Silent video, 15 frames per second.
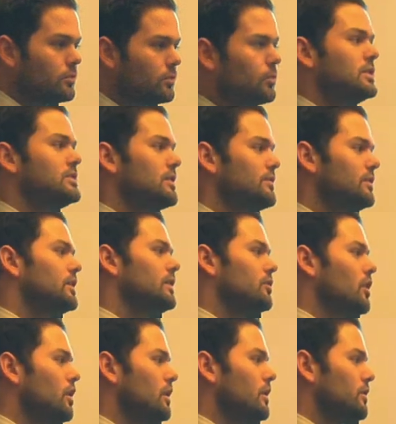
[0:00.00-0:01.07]
we definitely
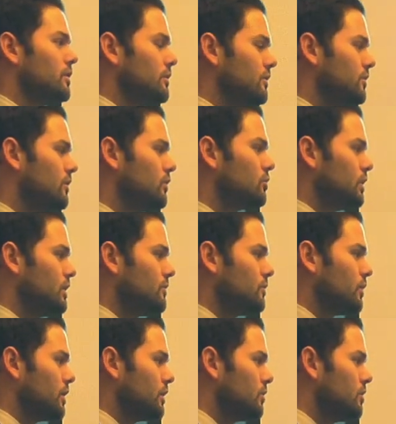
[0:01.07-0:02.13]
target 13 to
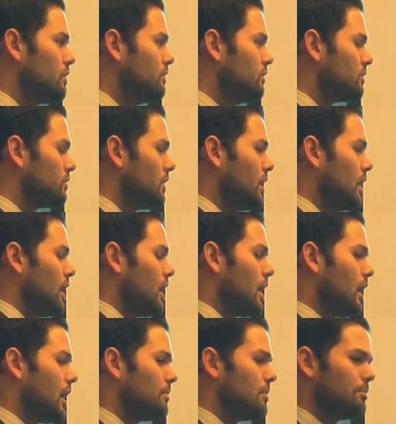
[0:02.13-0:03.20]
24-year-olds,
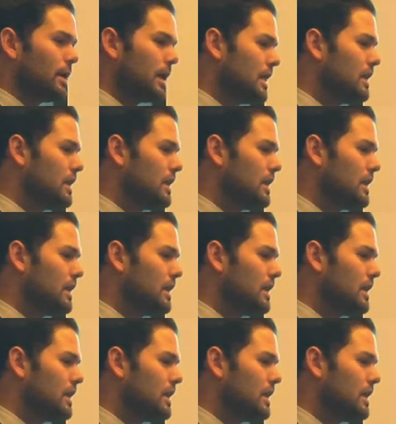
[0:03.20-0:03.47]
but